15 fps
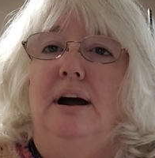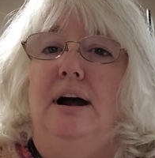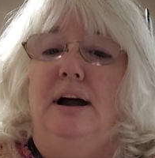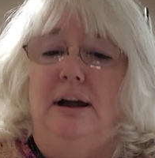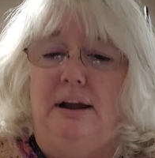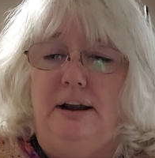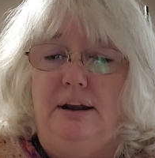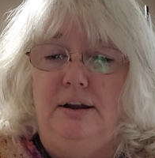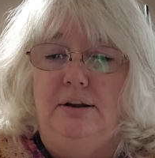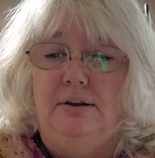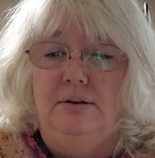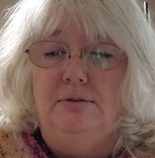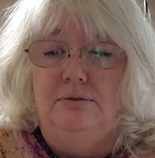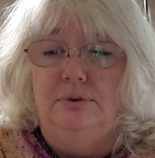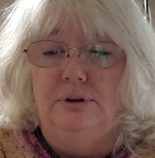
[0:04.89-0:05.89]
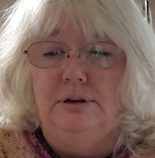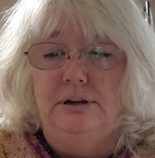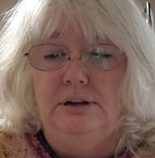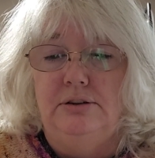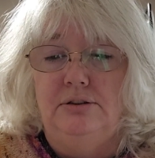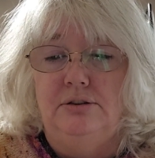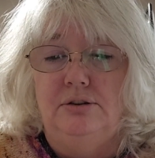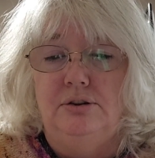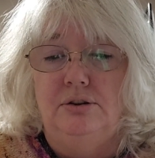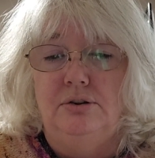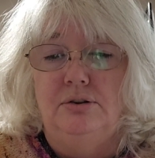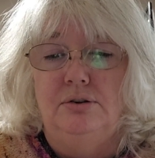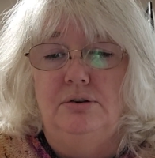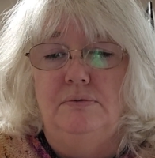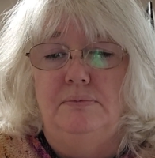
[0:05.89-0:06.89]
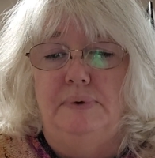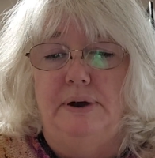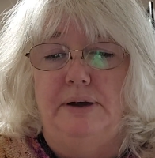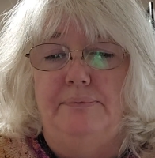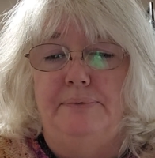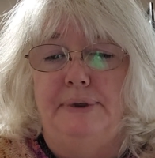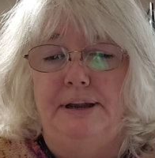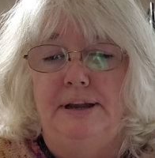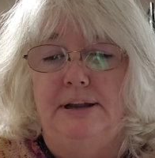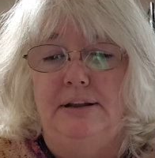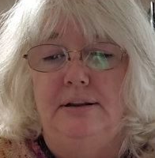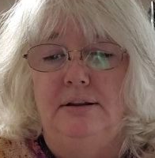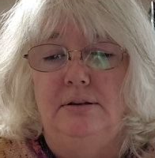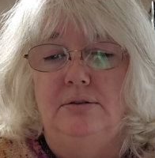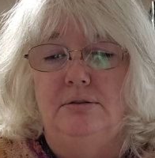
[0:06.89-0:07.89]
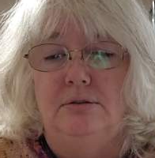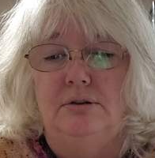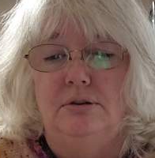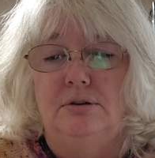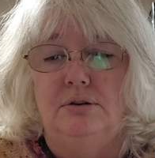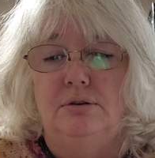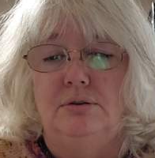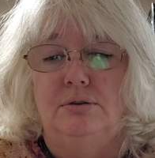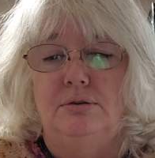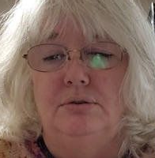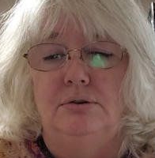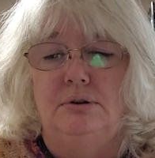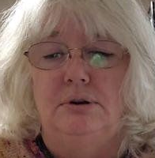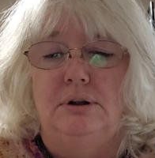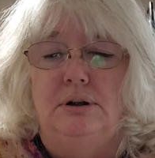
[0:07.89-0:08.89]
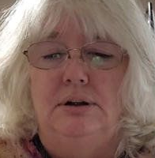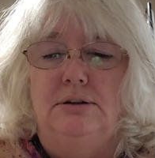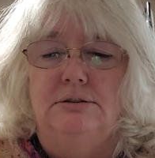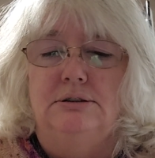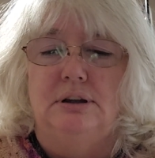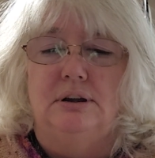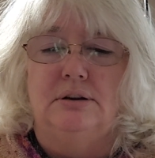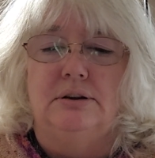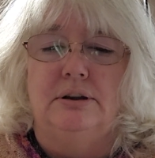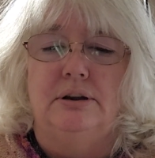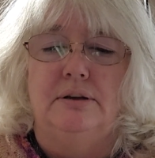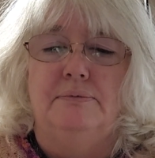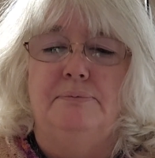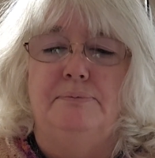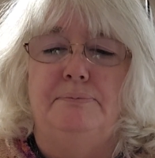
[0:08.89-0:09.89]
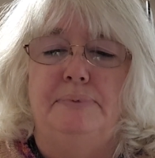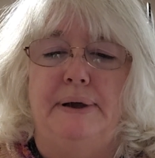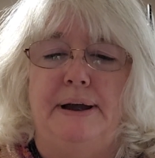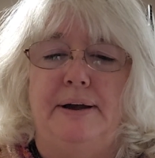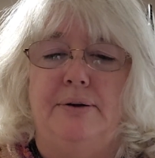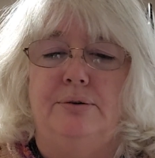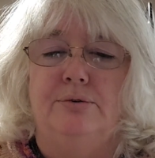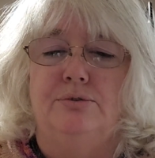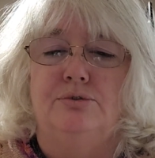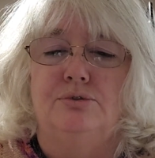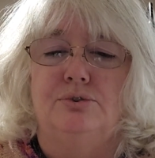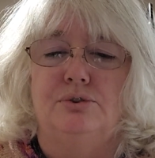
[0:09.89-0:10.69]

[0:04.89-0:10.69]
I wanted to pop in to talk about